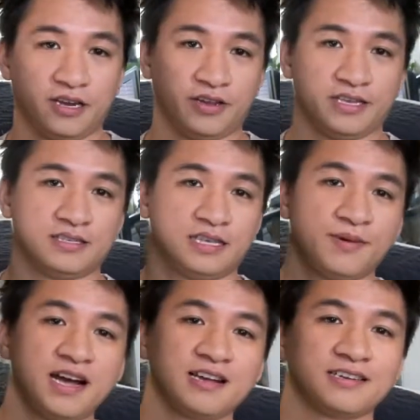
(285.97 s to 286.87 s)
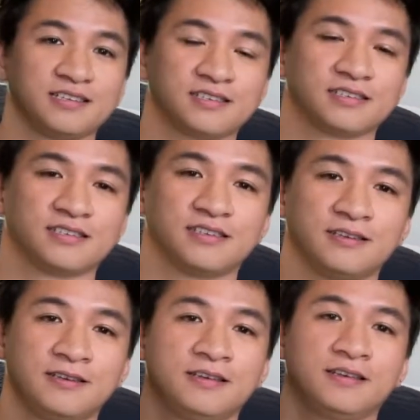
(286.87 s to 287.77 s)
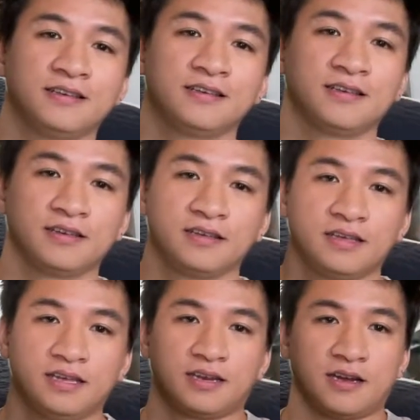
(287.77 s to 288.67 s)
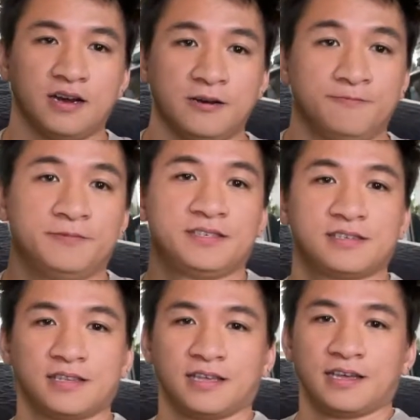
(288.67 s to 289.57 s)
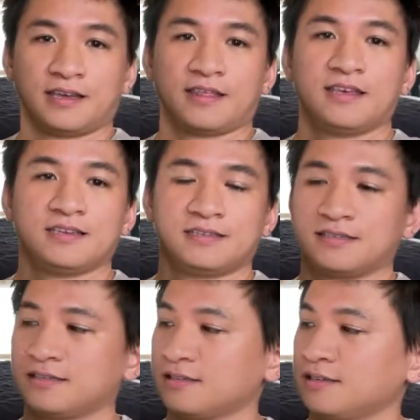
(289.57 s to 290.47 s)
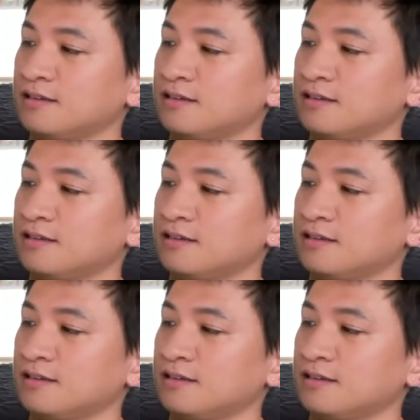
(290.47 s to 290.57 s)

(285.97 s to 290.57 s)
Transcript: is the box. It comes like this.